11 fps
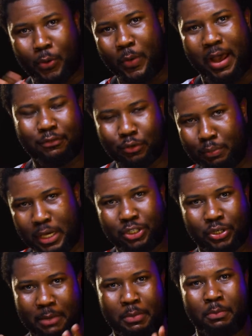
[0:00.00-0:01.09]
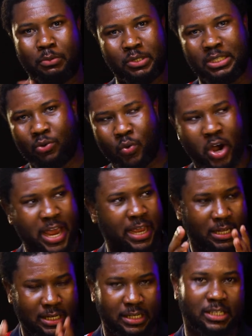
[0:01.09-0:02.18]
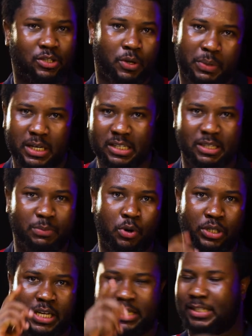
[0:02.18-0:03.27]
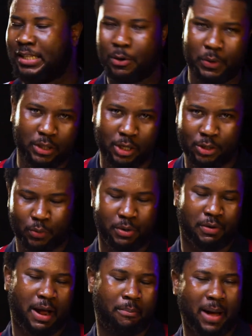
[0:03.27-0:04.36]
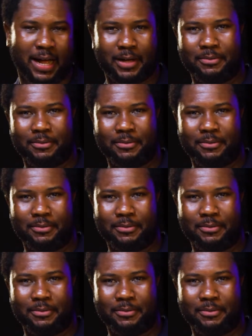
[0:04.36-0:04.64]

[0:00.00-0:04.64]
we have to make sure that people see why this topic is important. Stay with us. We'll be right back.